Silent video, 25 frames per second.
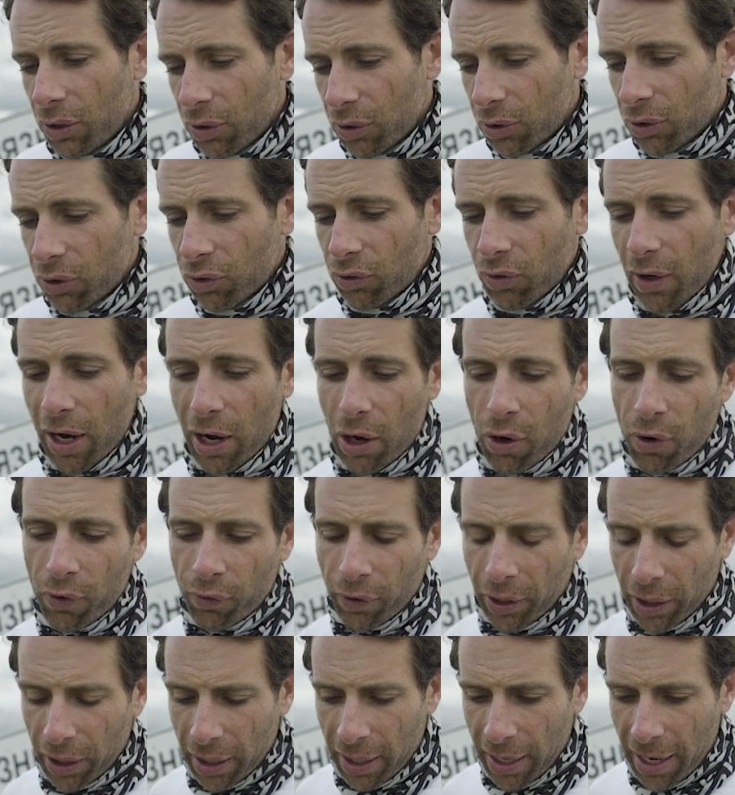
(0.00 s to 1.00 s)
straight
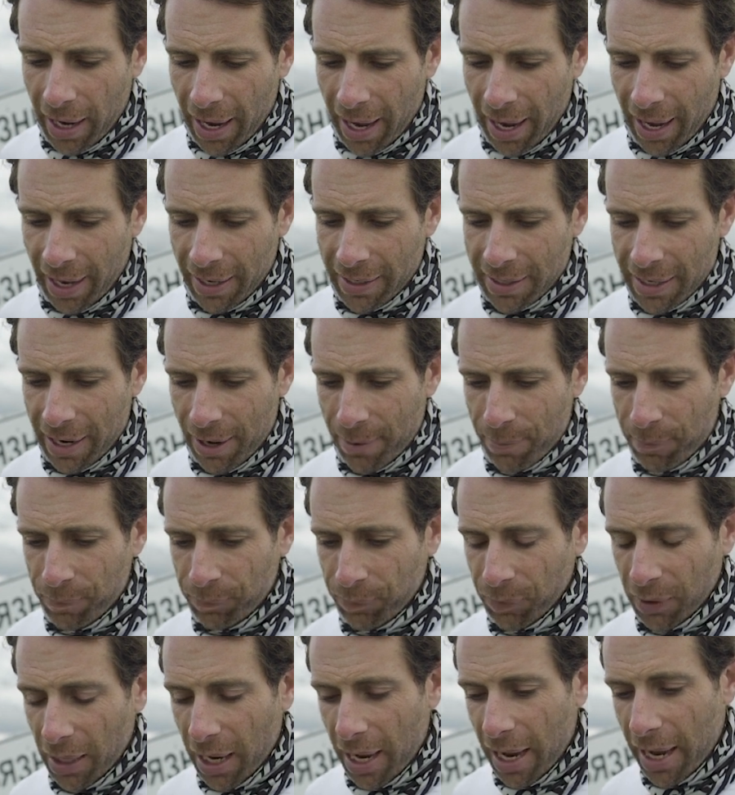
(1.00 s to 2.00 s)
over, and